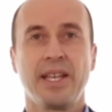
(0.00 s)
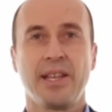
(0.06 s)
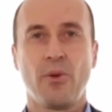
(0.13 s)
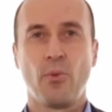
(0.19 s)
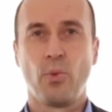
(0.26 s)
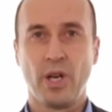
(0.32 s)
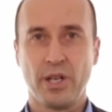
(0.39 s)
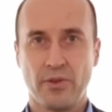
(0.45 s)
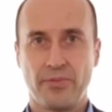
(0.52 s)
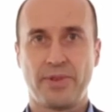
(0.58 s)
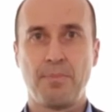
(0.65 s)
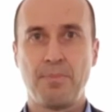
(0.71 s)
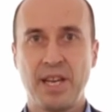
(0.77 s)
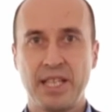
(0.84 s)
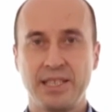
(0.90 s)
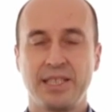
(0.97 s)
one of the
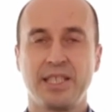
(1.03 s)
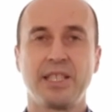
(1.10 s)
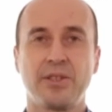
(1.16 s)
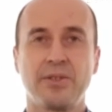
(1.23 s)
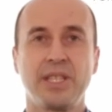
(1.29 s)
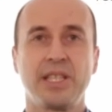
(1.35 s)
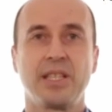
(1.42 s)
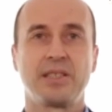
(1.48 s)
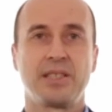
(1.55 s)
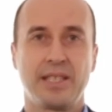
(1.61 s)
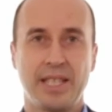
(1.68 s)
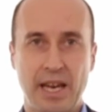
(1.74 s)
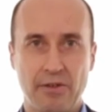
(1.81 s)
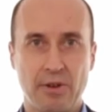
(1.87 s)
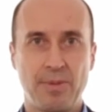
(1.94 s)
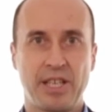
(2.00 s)
basic ingredients, and
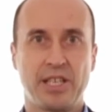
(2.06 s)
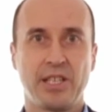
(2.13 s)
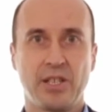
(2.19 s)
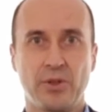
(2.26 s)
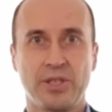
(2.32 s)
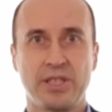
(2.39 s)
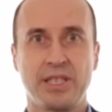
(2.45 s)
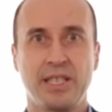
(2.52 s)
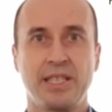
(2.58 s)
everybody knows that, is